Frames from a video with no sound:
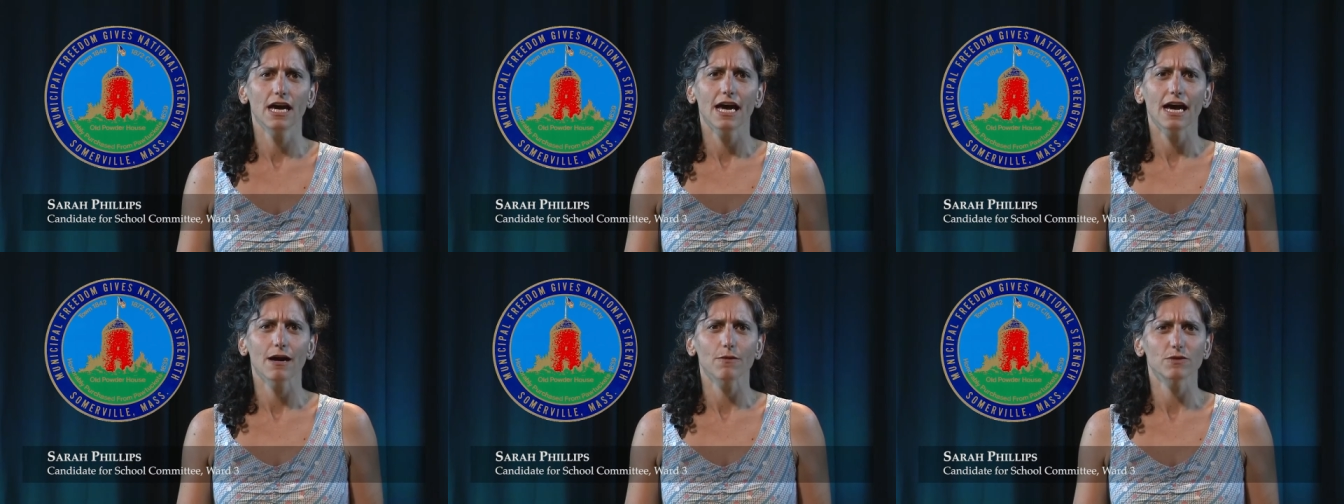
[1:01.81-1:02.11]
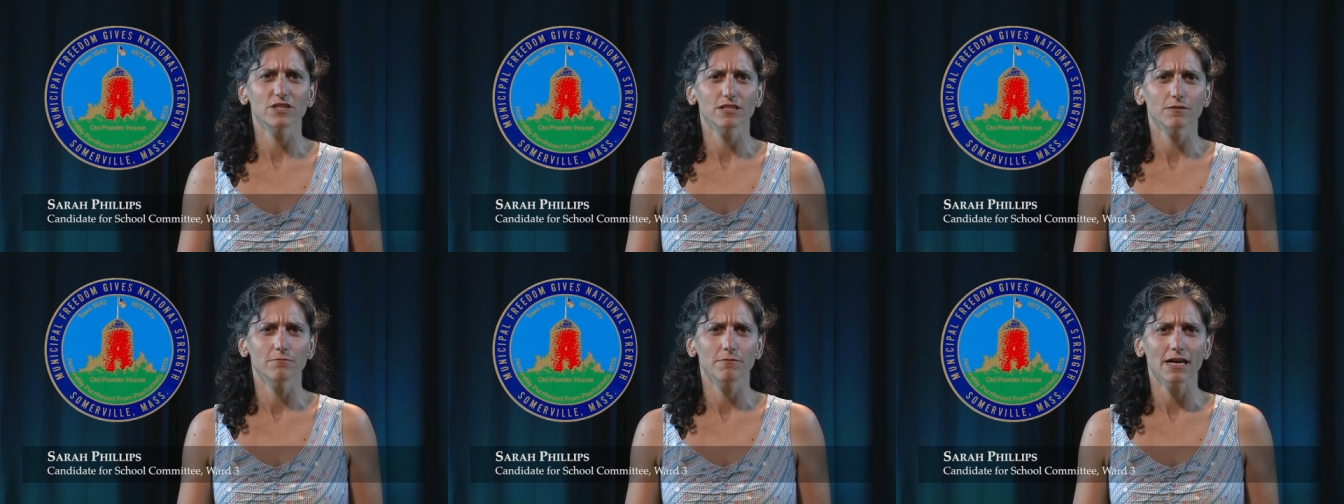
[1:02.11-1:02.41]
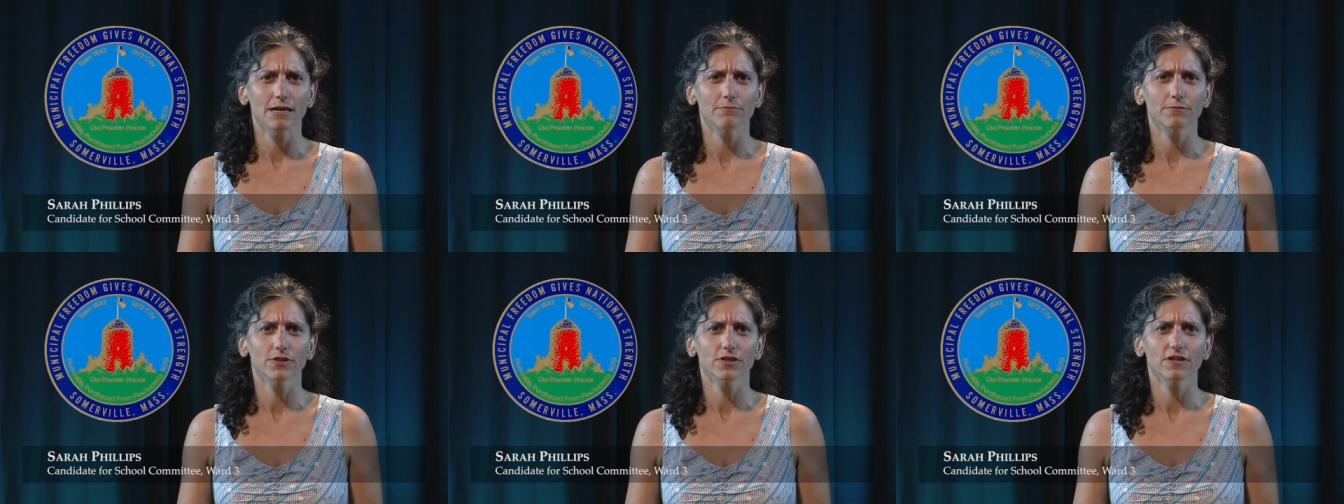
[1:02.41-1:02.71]
I was a
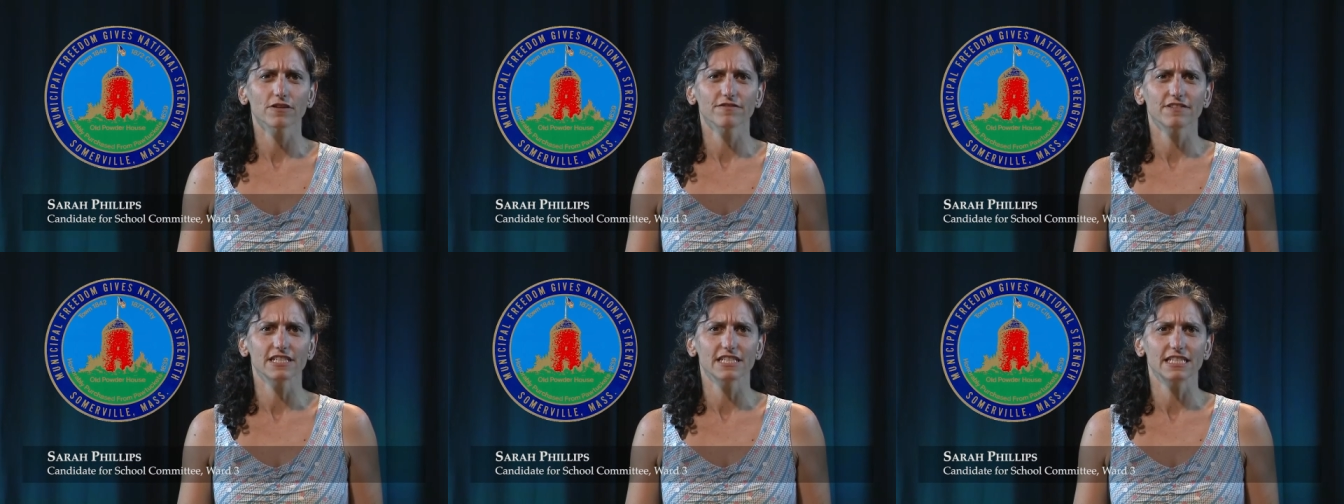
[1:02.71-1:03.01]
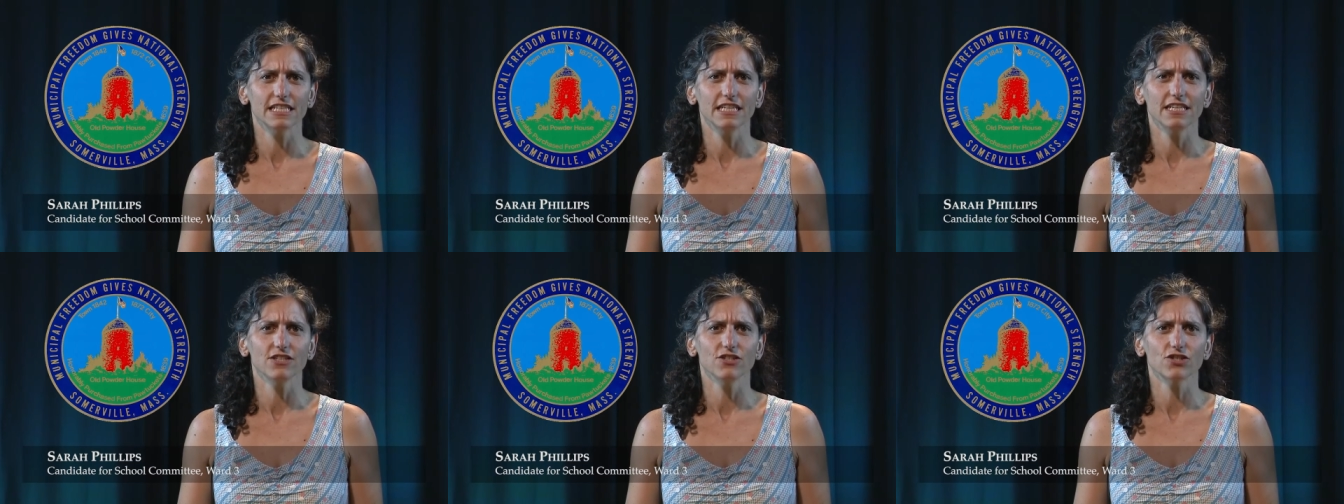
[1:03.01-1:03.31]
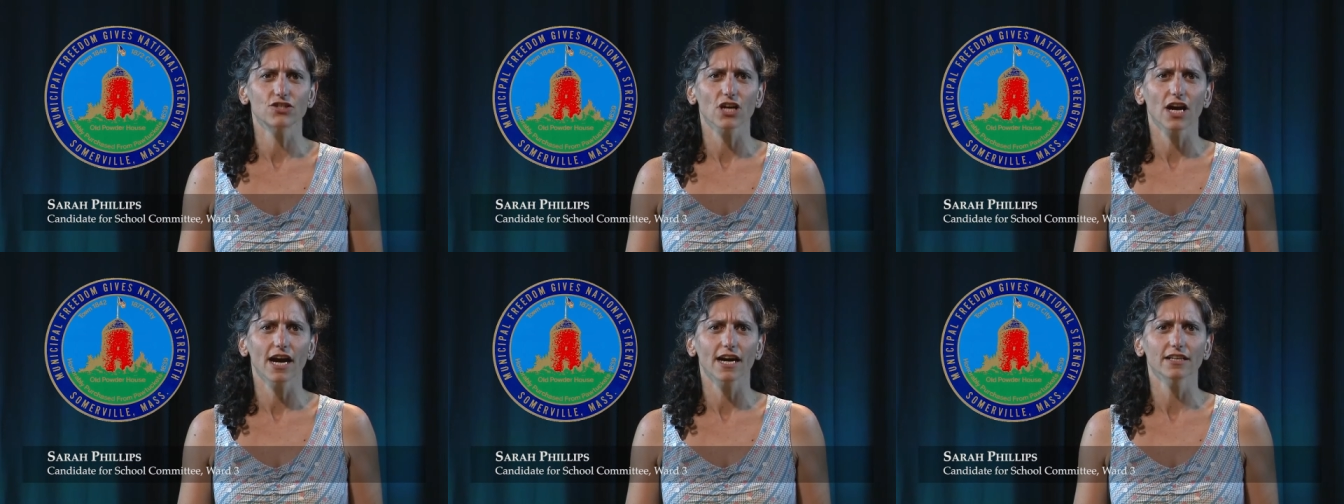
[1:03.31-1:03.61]
member of the city's
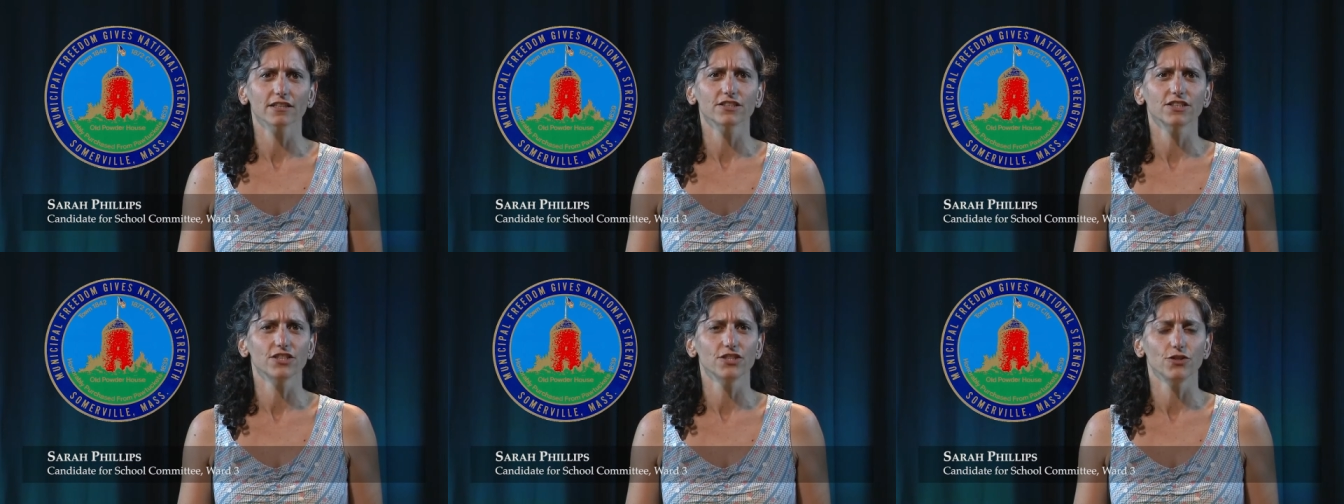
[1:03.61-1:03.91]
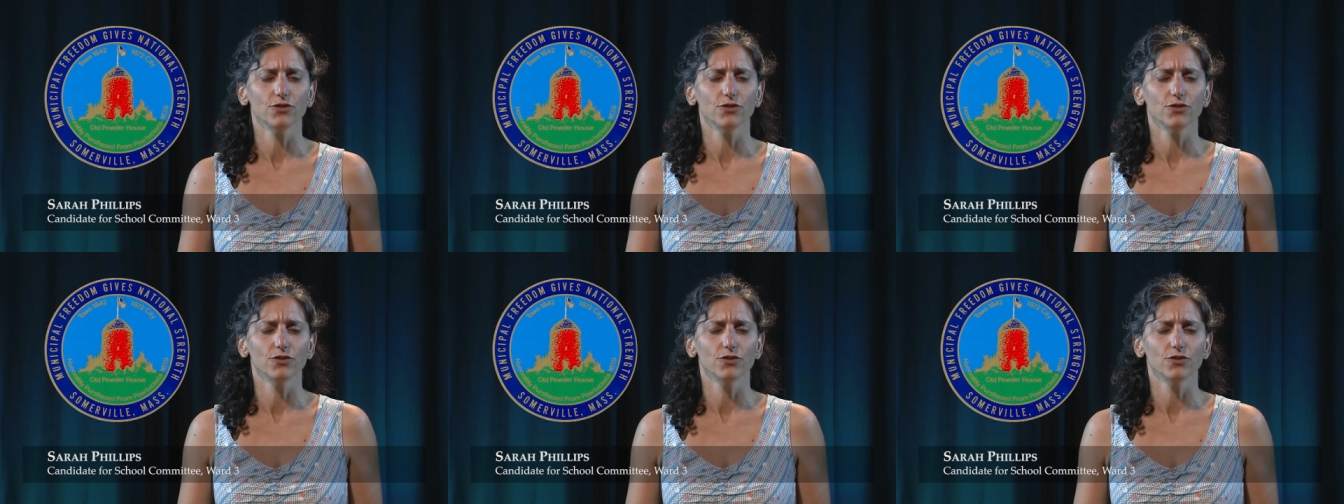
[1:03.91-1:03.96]
Child and